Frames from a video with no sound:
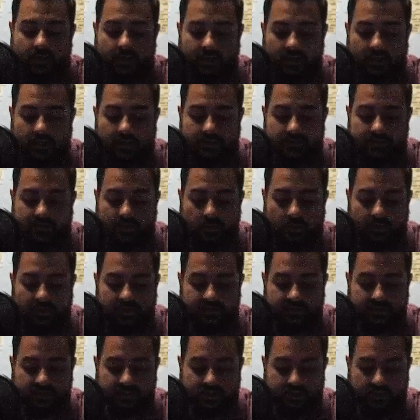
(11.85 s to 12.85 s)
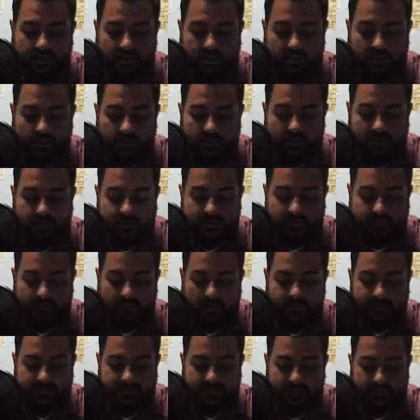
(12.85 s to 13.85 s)
And I wanted to share
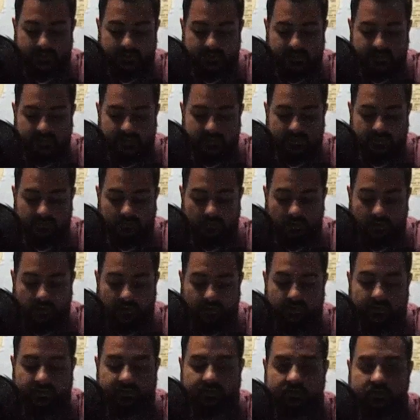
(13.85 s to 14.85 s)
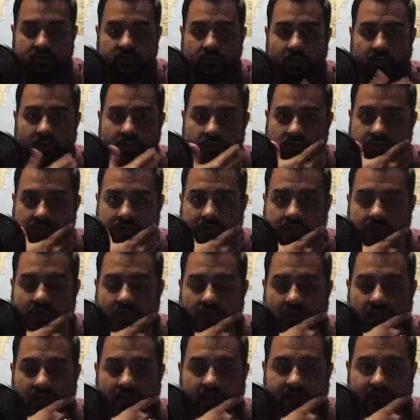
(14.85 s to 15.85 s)
some updates regarding the situation.
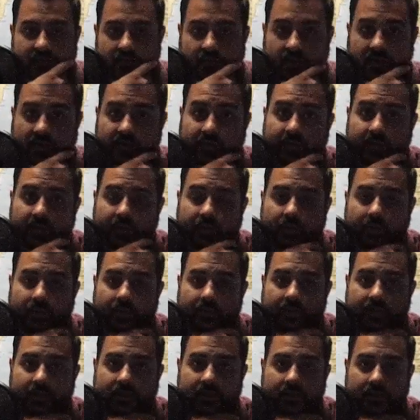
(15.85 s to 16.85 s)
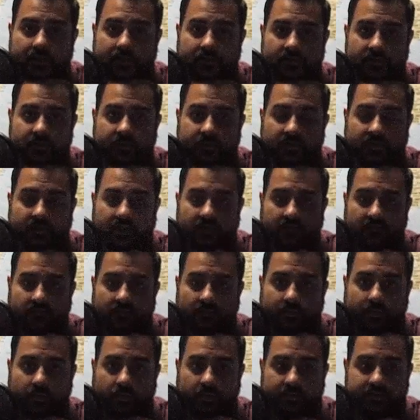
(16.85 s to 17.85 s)
As we all know, uh, there's been a lot
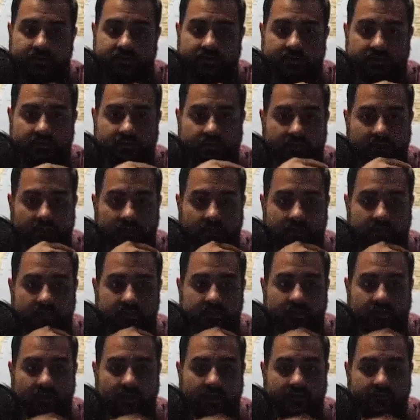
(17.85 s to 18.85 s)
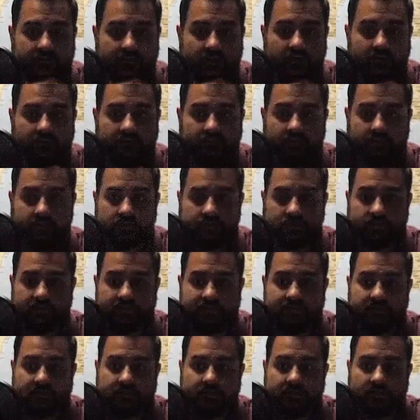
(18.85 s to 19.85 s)
of reports and a lot of coverage
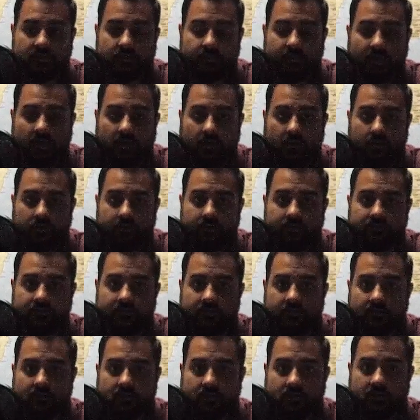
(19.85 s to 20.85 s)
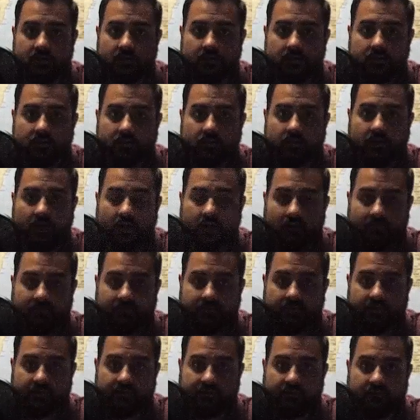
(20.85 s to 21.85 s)
recently about the
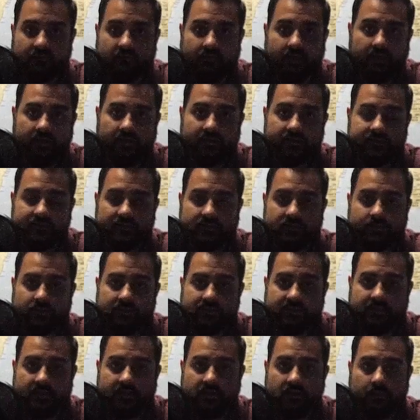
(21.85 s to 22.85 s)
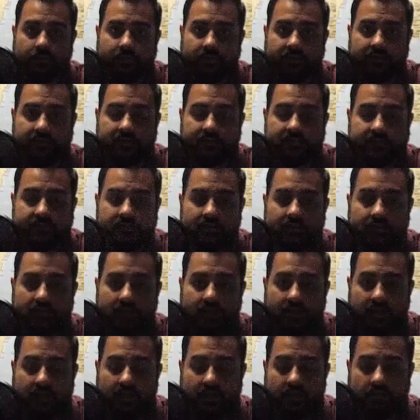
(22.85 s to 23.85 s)
conflict, the violence that's been taking place
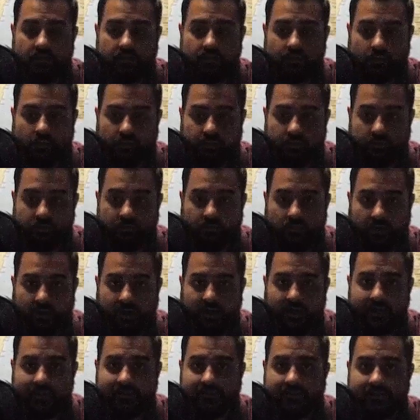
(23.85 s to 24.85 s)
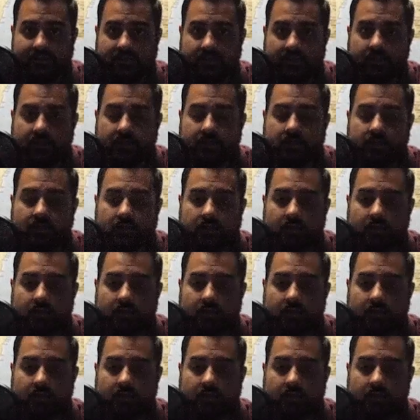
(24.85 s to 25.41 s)
in the northern Rakhine state